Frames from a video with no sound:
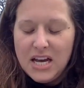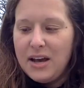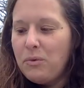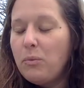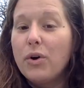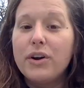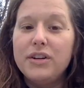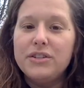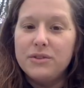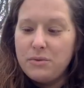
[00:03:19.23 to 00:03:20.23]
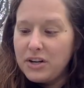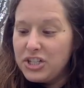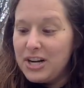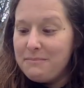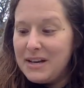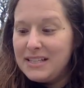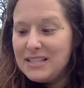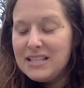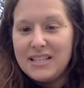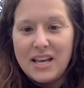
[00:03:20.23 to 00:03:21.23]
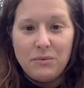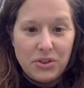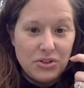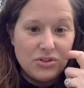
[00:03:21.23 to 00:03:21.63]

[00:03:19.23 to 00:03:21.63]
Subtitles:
And what we're going to do is we're actually going to mix this in with